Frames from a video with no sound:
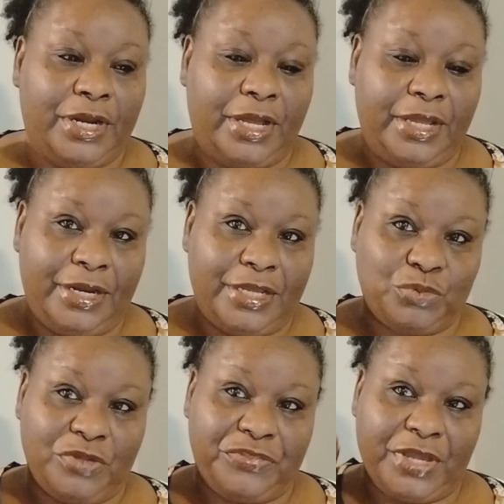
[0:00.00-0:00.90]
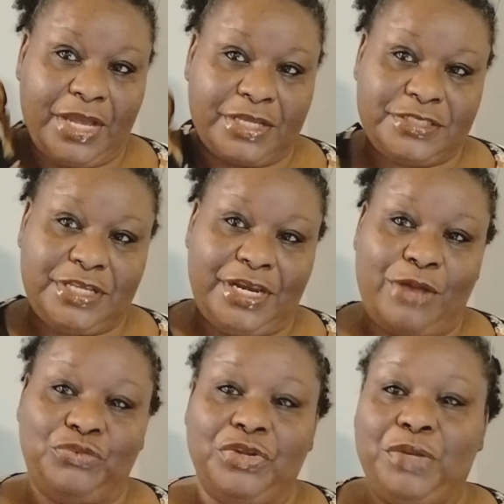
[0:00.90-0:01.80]
And that's one thing I could say that
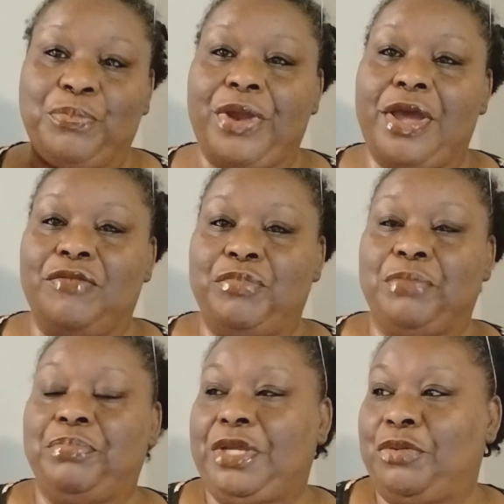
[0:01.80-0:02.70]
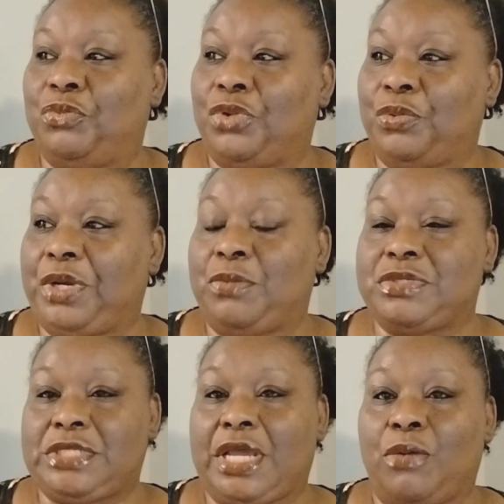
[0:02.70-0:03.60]
I was really proud of being where they
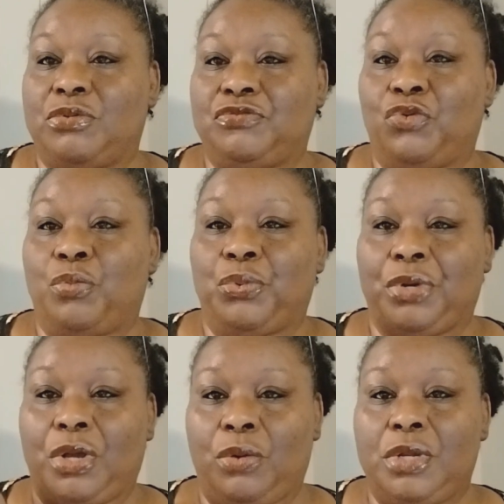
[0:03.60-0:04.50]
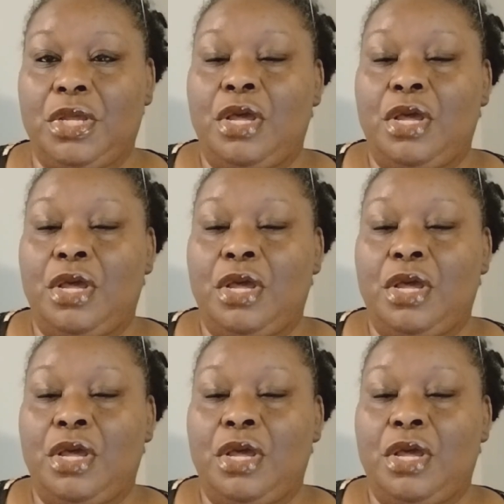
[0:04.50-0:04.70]
would say I was 4.0.